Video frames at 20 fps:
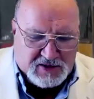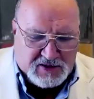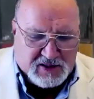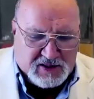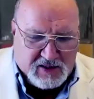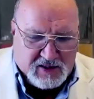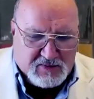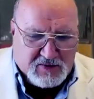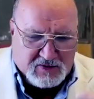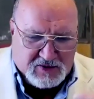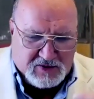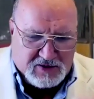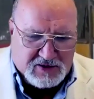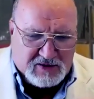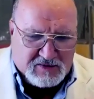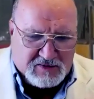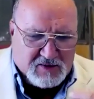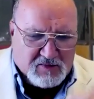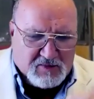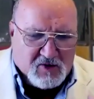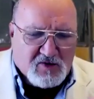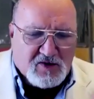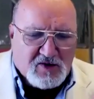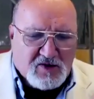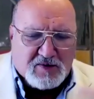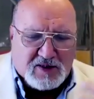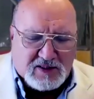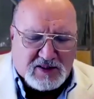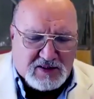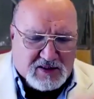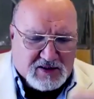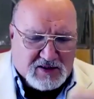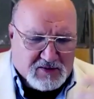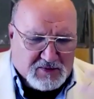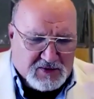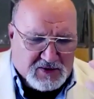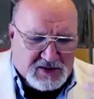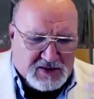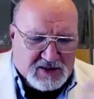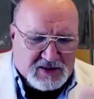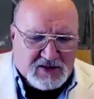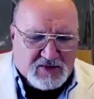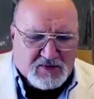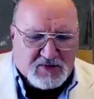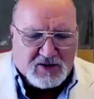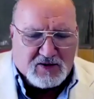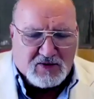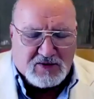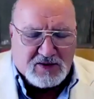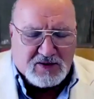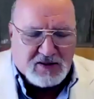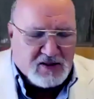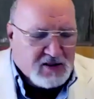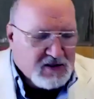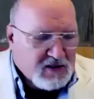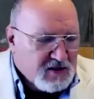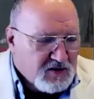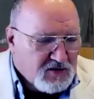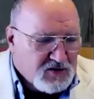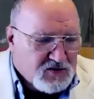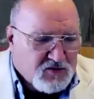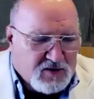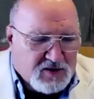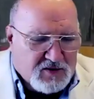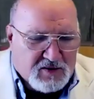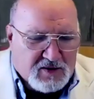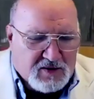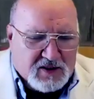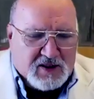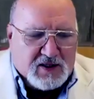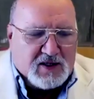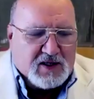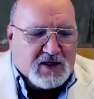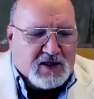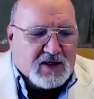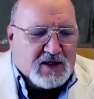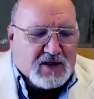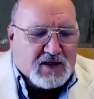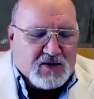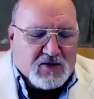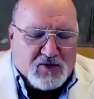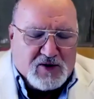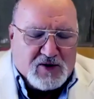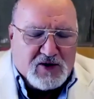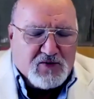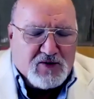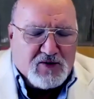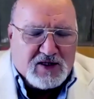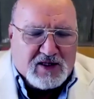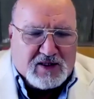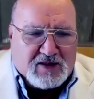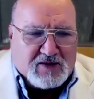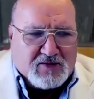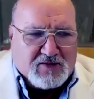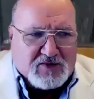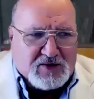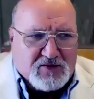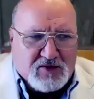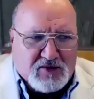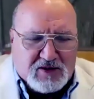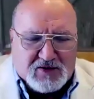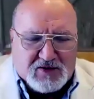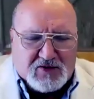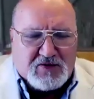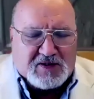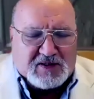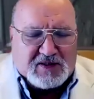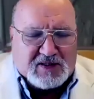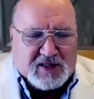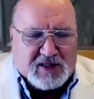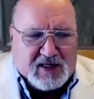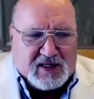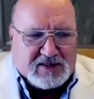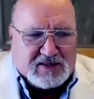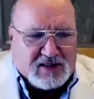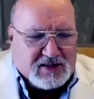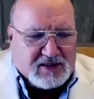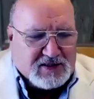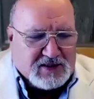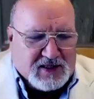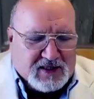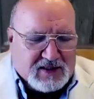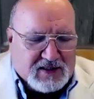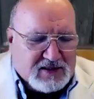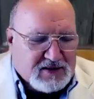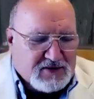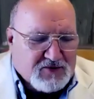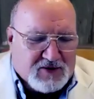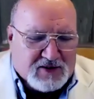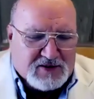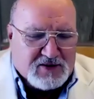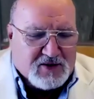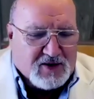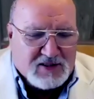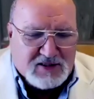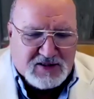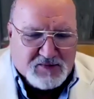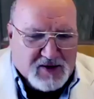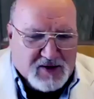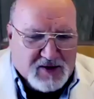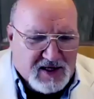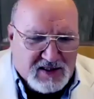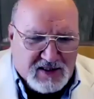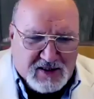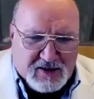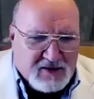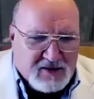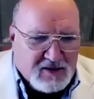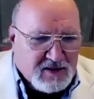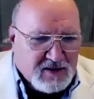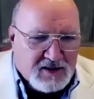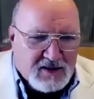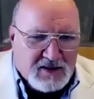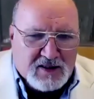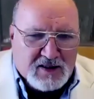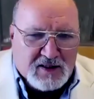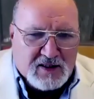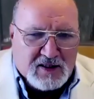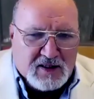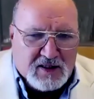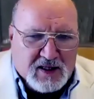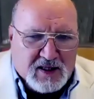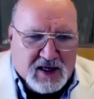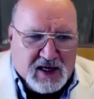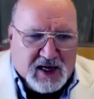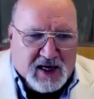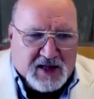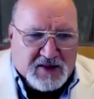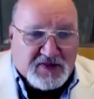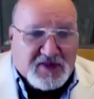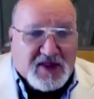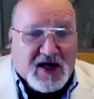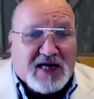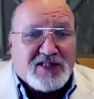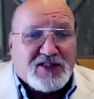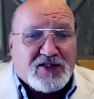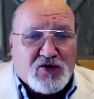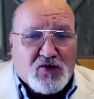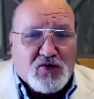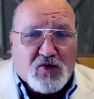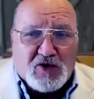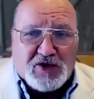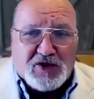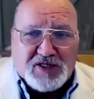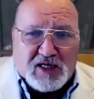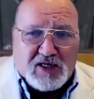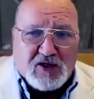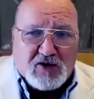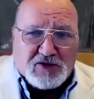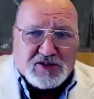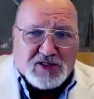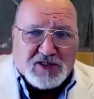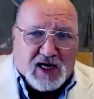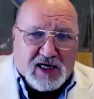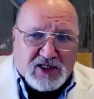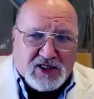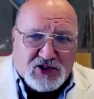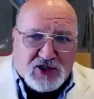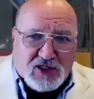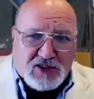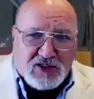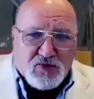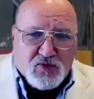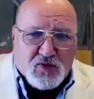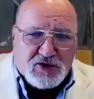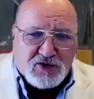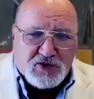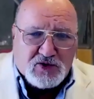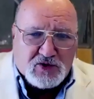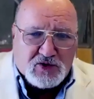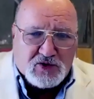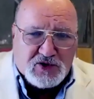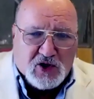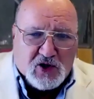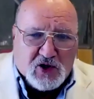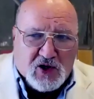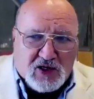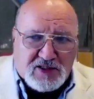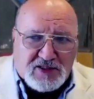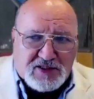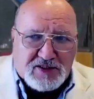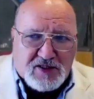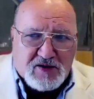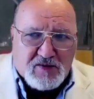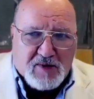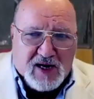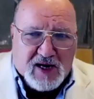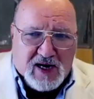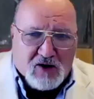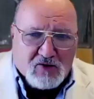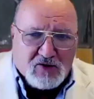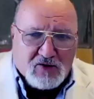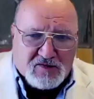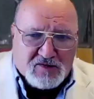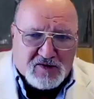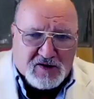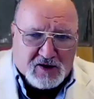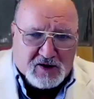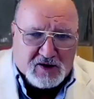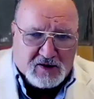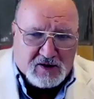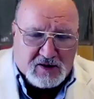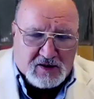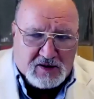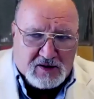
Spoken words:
and Chief come over to me, and CW says to me, goes, what do you want to do with these guys? And I said, I just want to toss them out of here. And that's the words I used. I just want to toss them out of here.